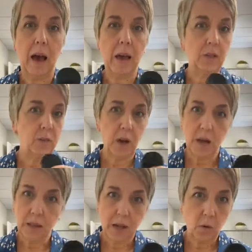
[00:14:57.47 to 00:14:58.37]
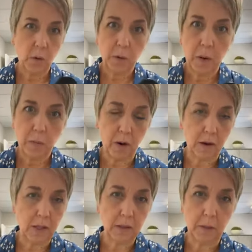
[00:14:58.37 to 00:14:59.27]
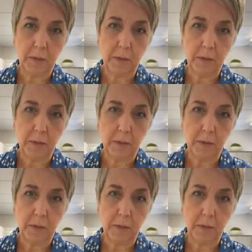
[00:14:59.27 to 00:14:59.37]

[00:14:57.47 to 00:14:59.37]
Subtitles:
I do not like oil rub bronze.